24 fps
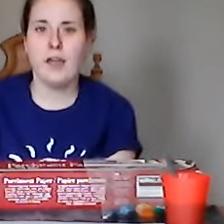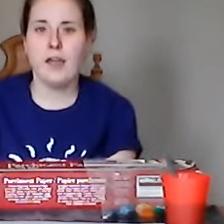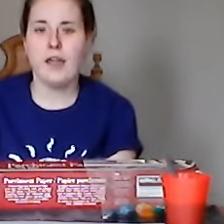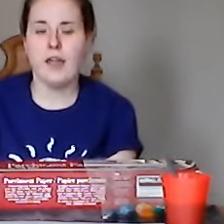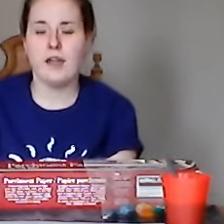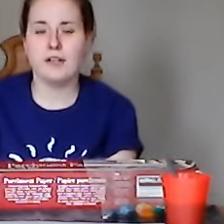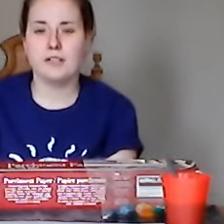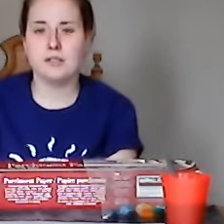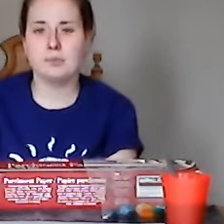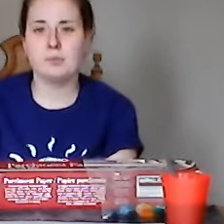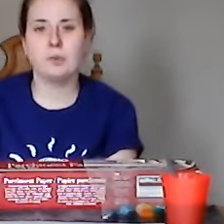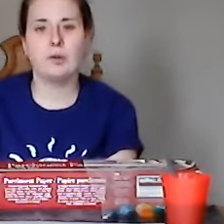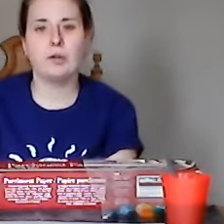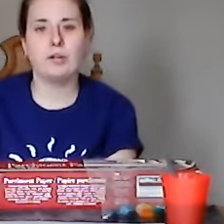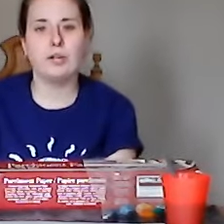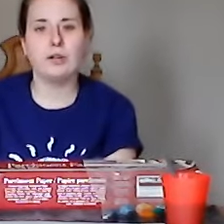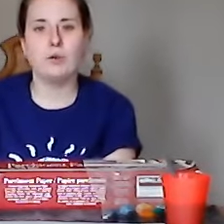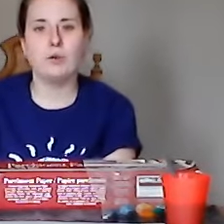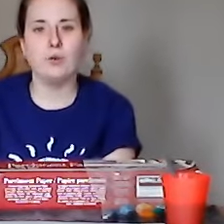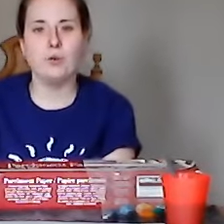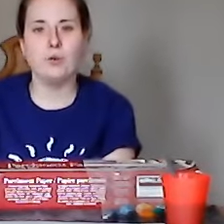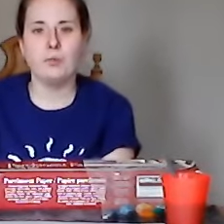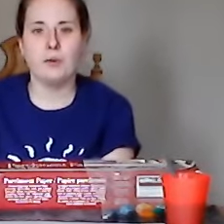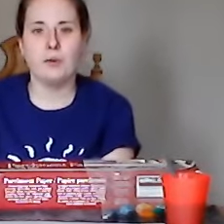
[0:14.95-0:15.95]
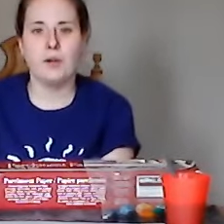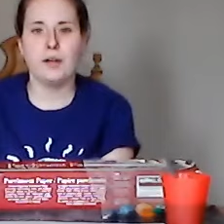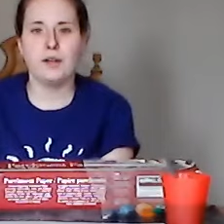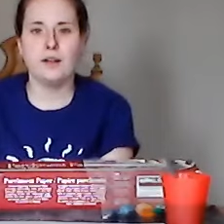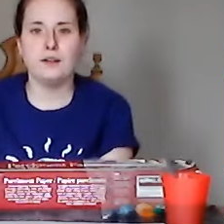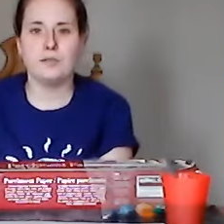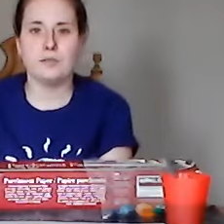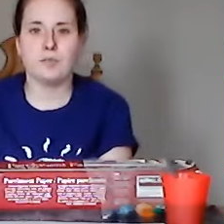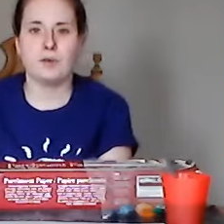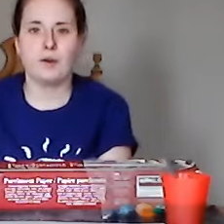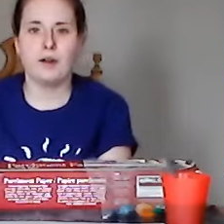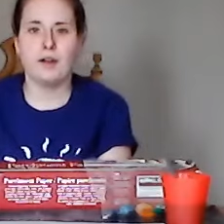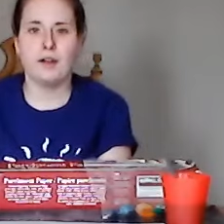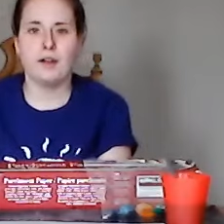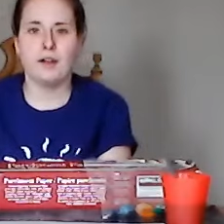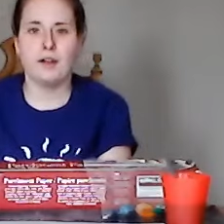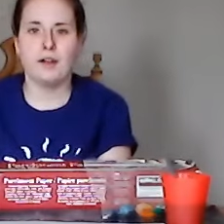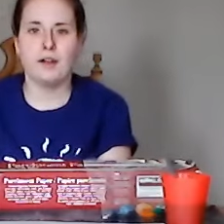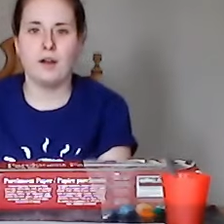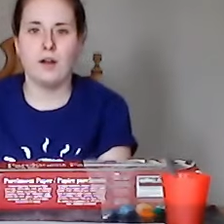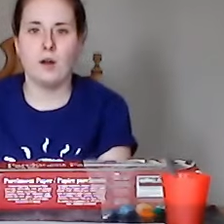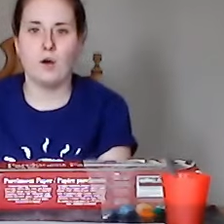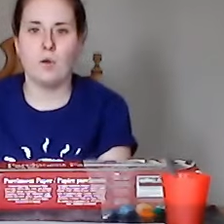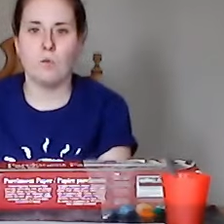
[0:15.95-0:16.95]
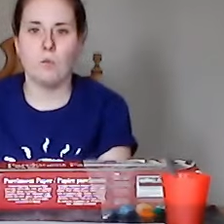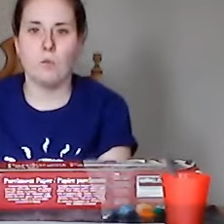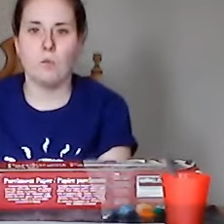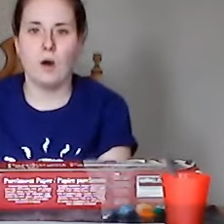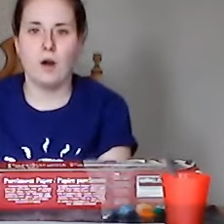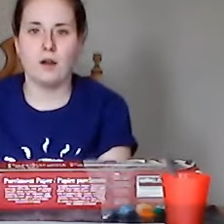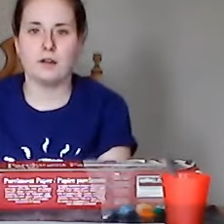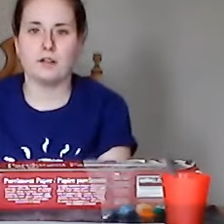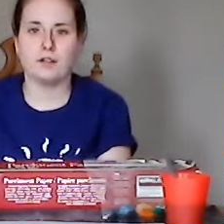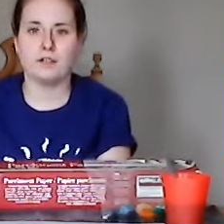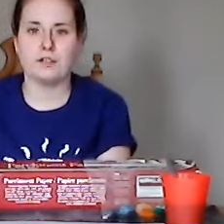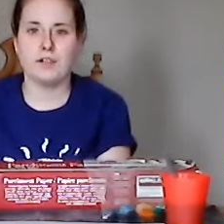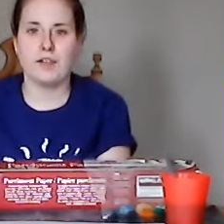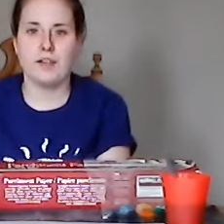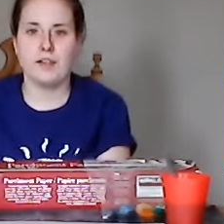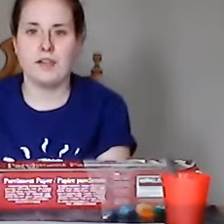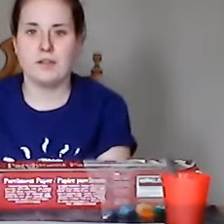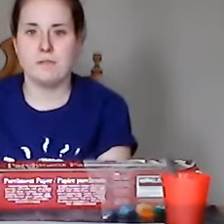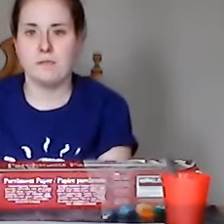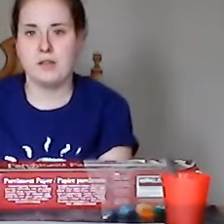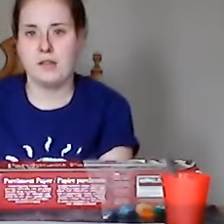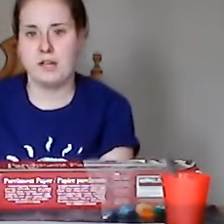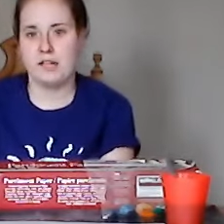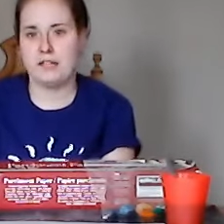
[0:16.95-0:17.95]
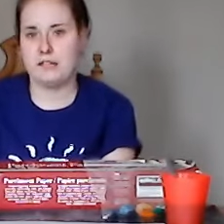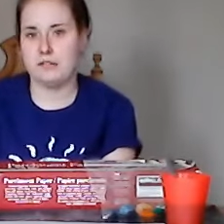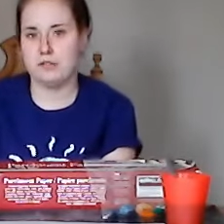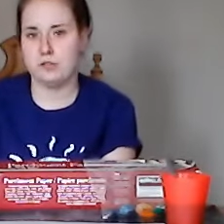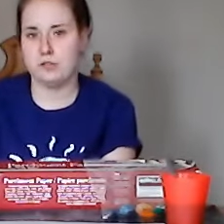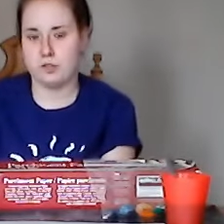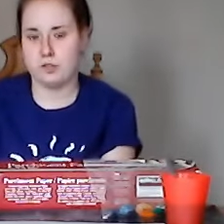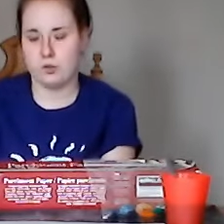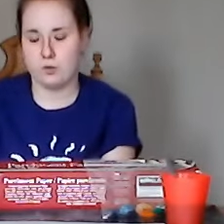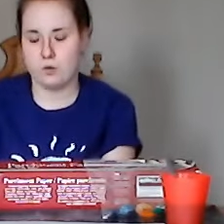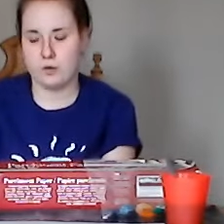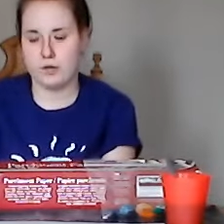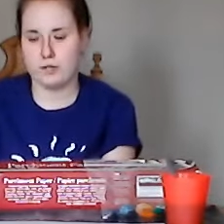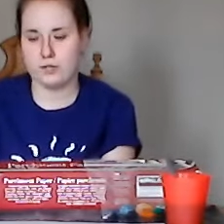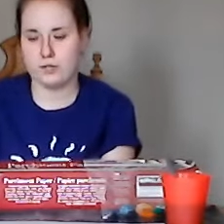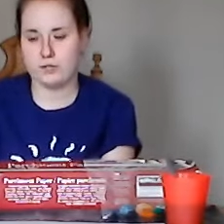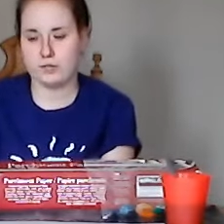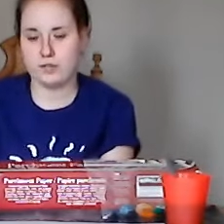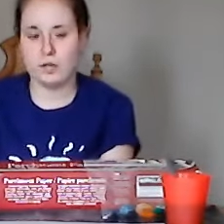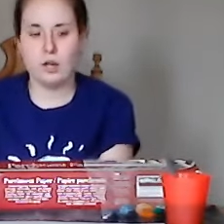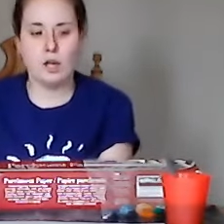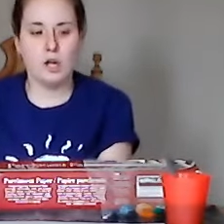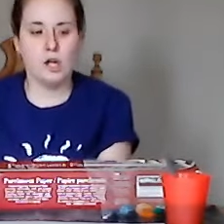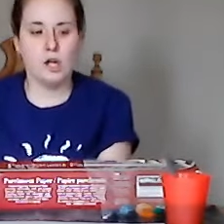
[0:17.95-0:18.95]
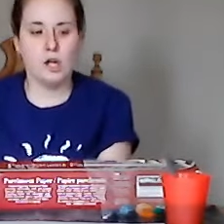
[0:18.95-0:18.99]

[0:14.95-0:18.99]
It's a pretty cool way to bring a water game indoors.